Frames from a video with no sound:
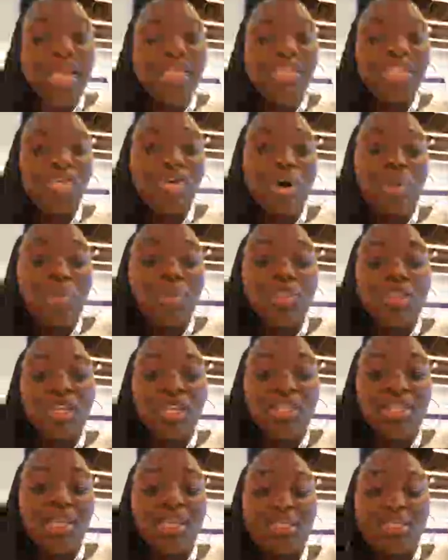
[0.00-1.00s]
you know,
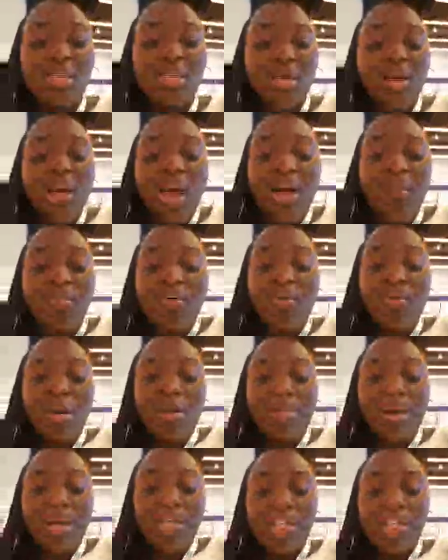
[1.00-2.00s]
maximizing your opportunities.
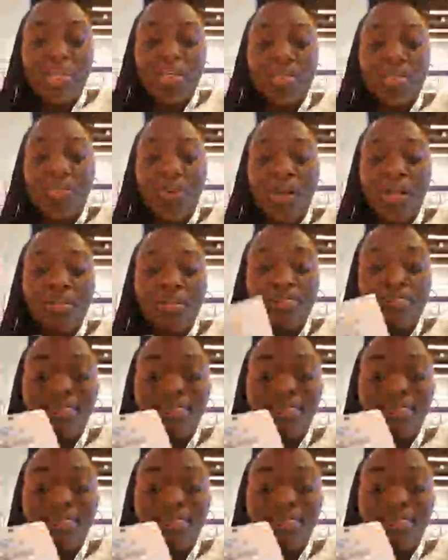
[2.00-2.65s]
I've got my badge here